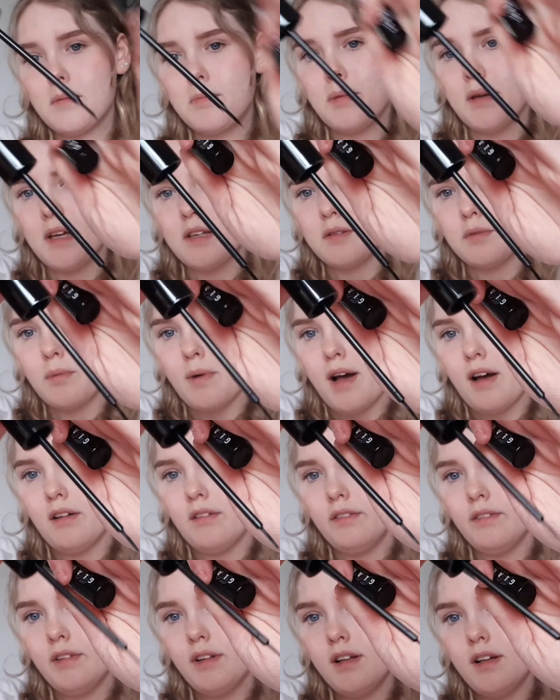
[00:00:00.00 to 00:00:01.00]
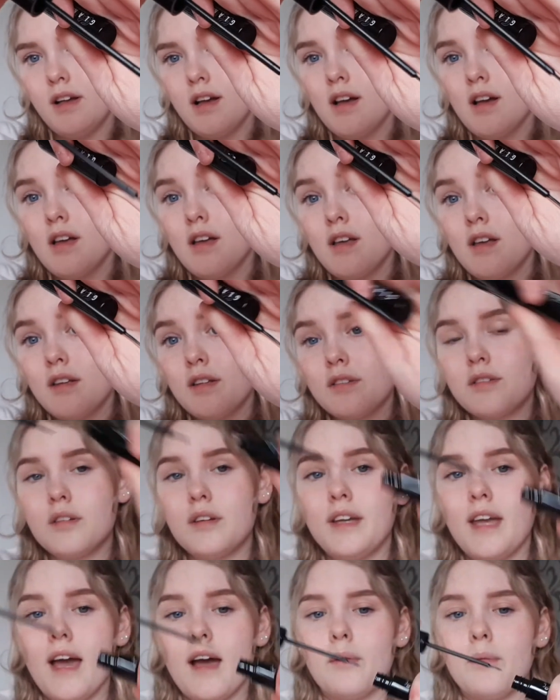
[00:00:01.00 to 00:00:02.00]
bit as well. So
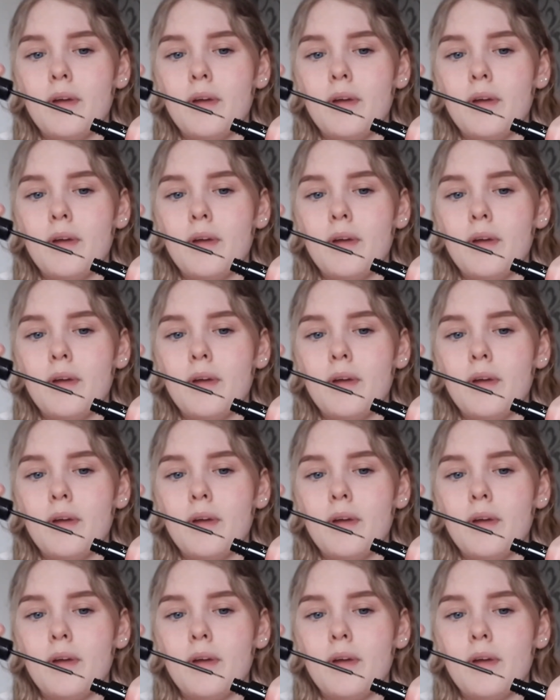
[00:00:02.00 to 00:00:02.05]
yeah,